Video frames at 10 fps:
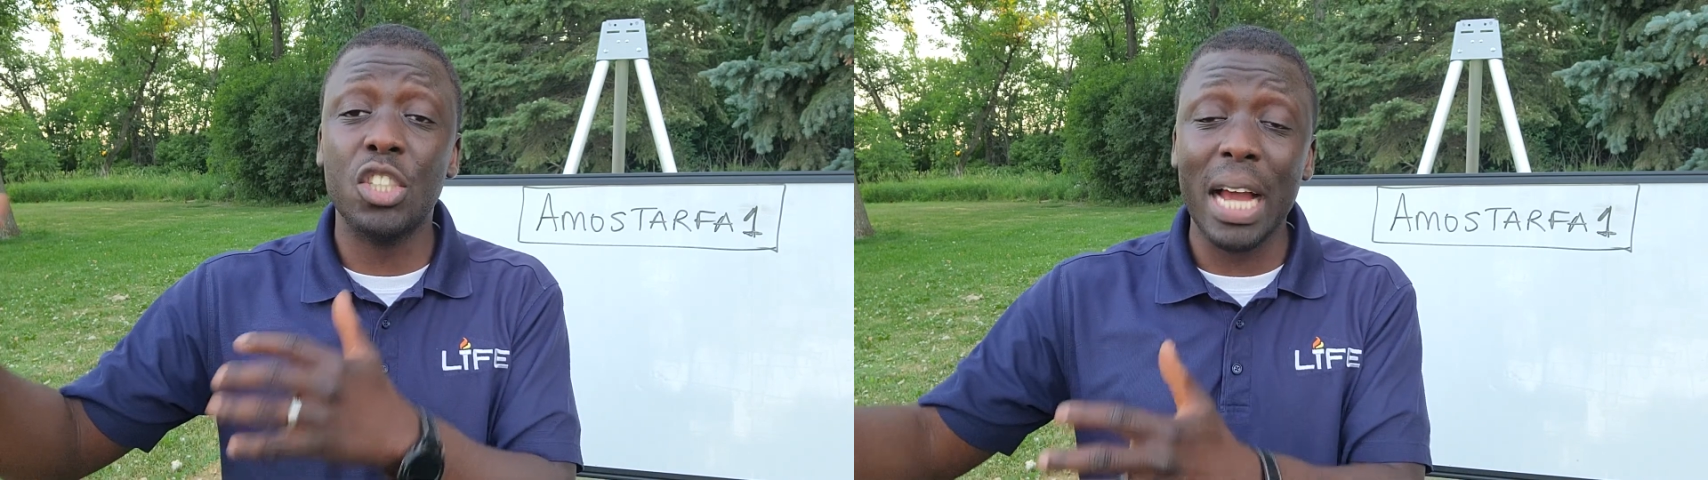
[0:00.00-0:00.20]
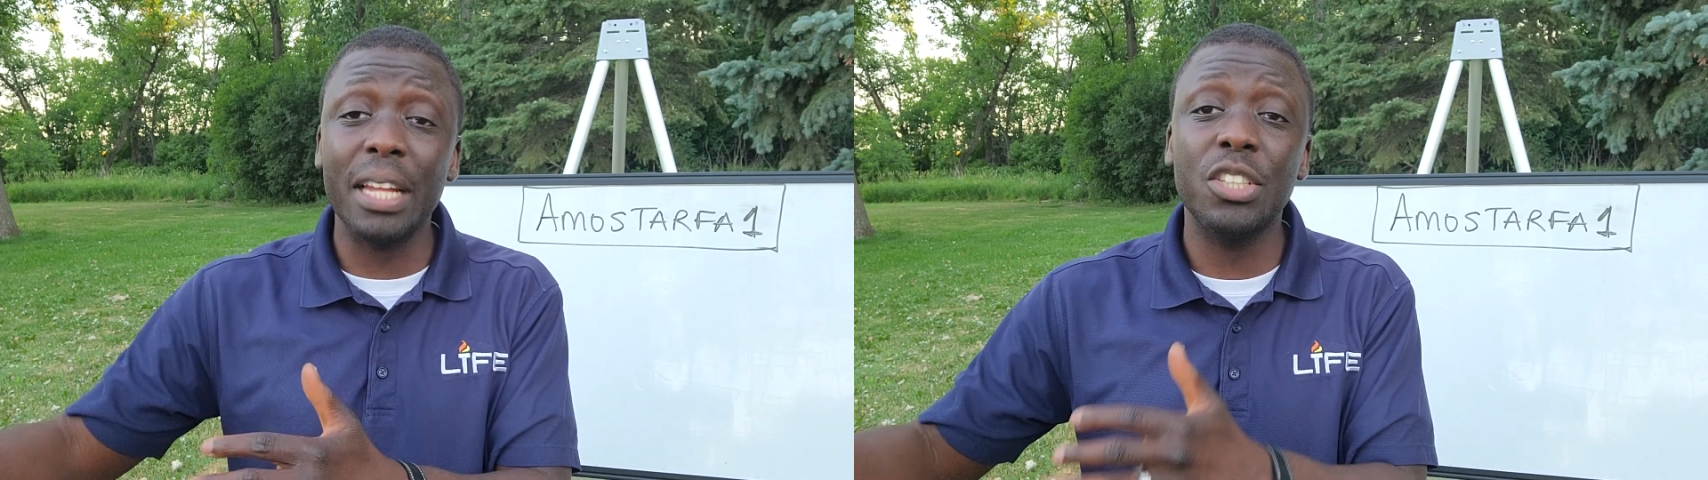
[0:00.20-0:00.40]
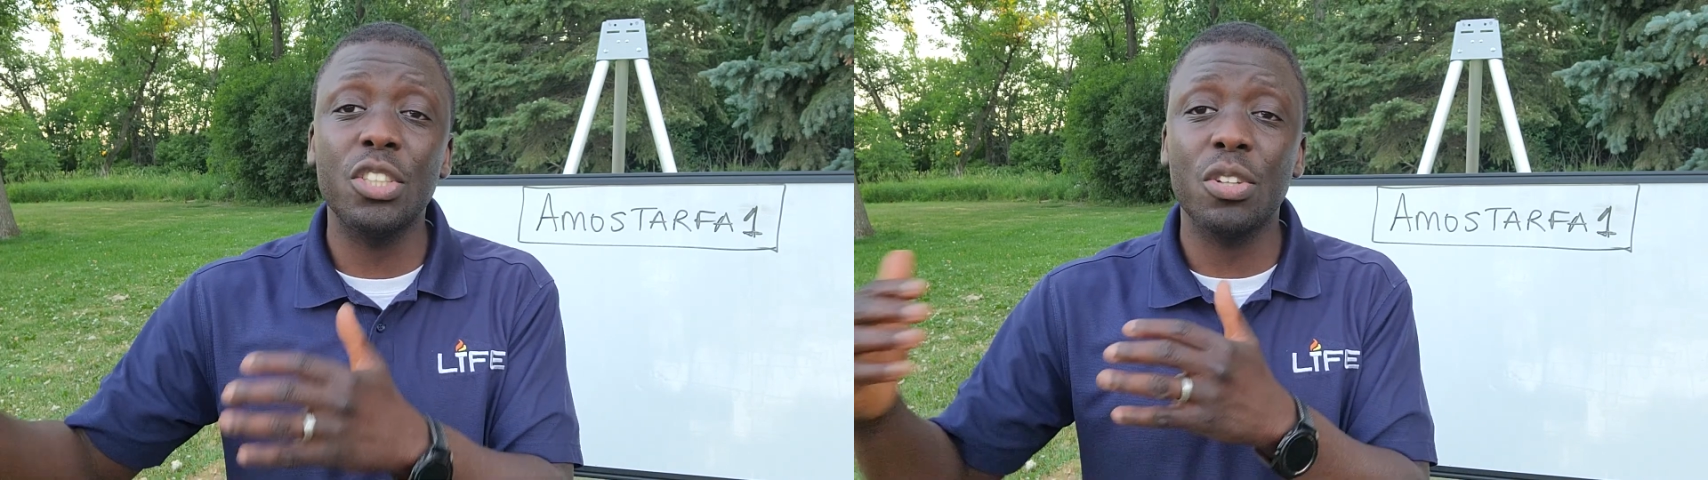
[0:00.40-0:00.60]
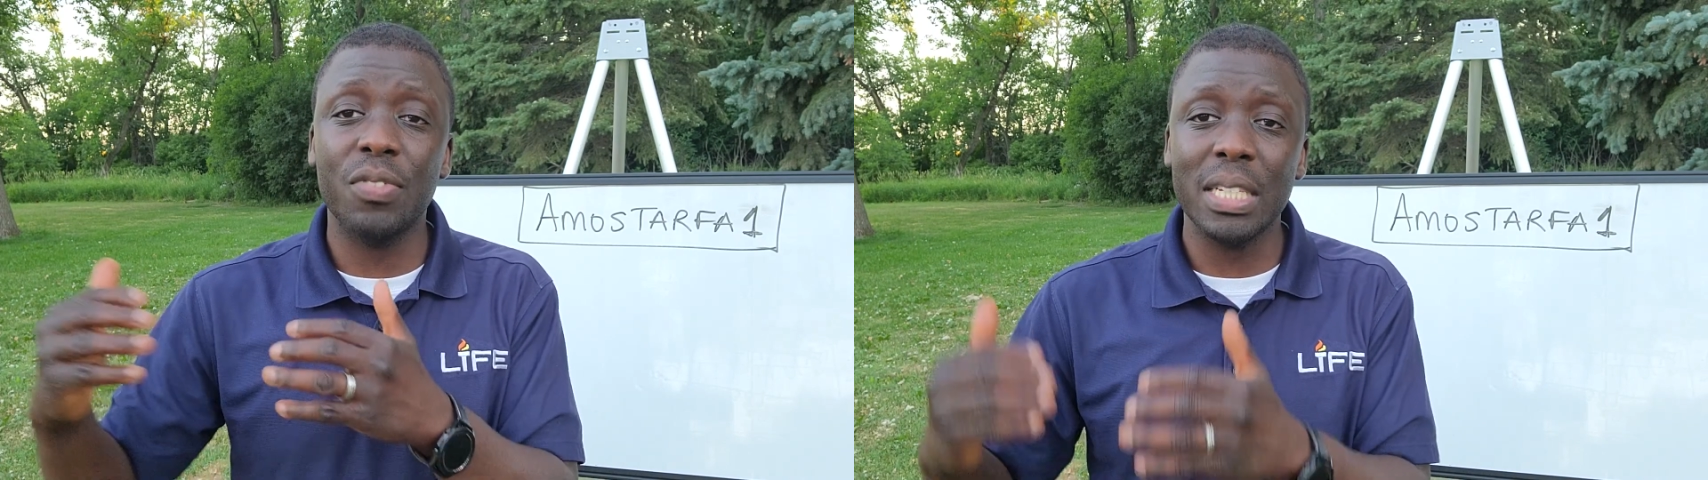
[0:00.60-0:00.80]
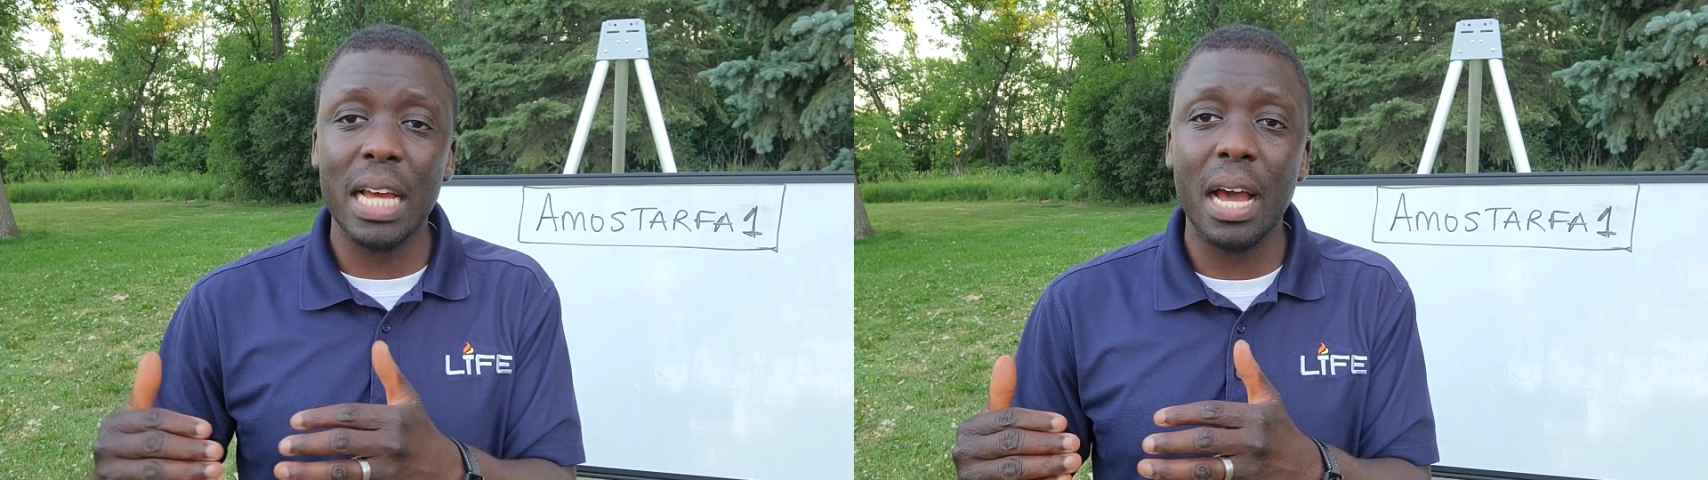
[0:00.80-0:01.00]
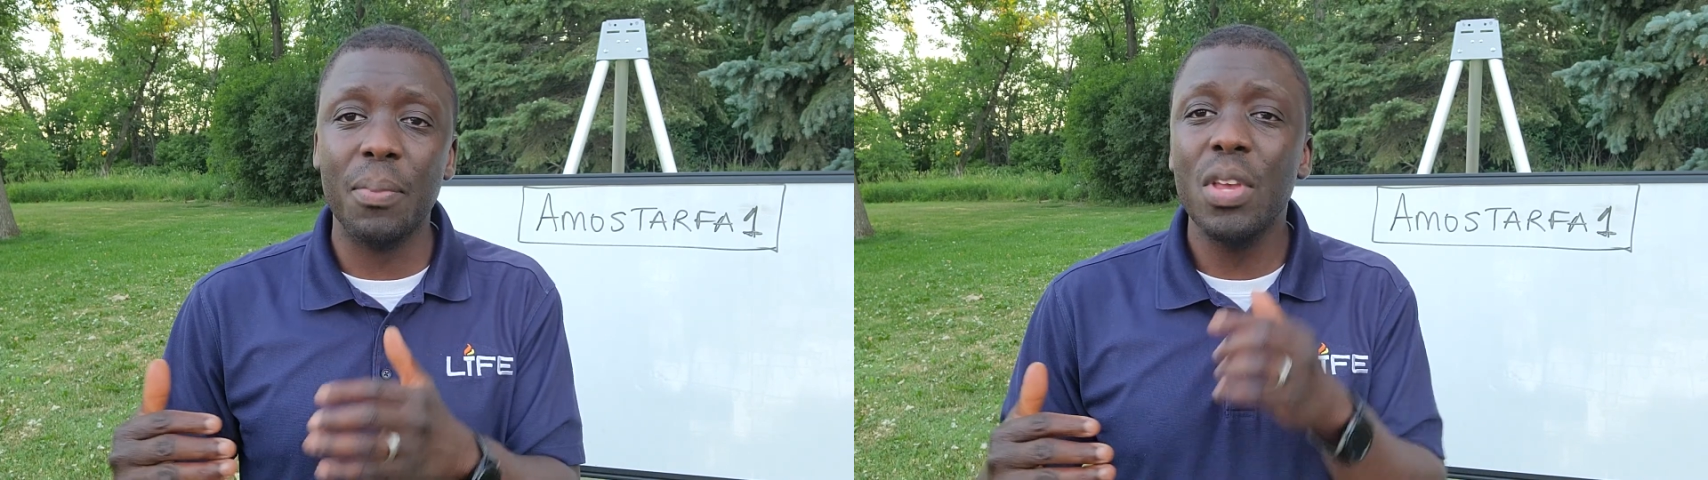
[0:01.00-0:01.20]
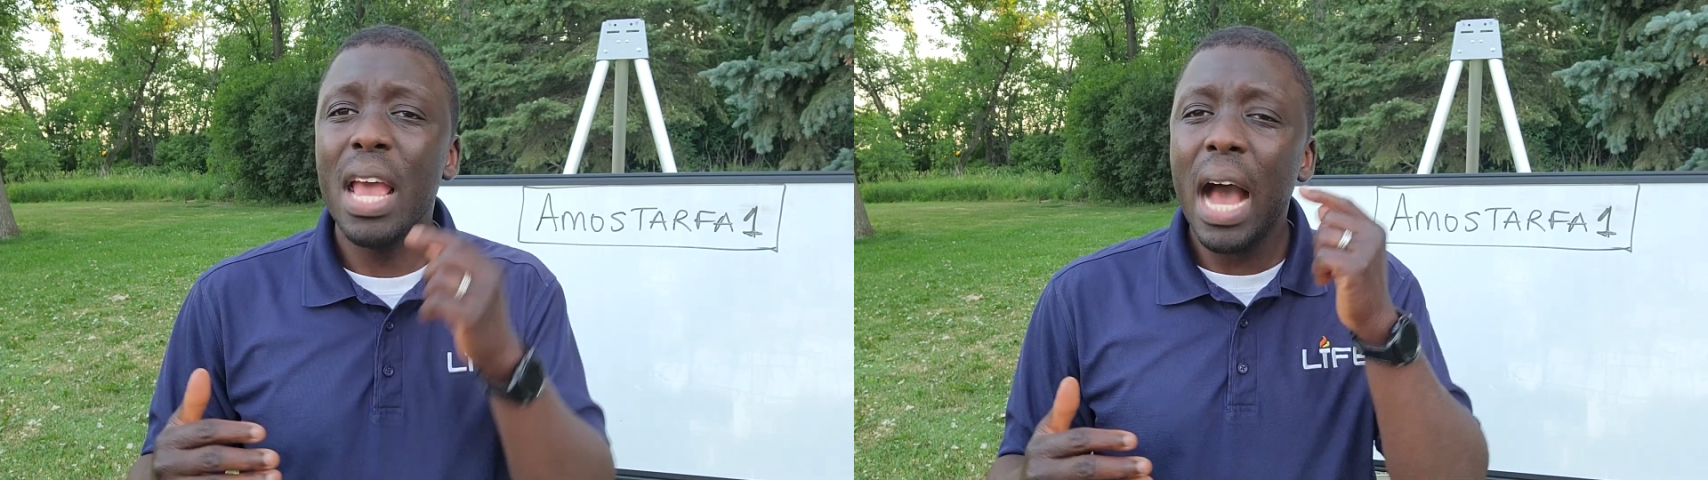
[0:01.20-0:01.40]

challenges of the times?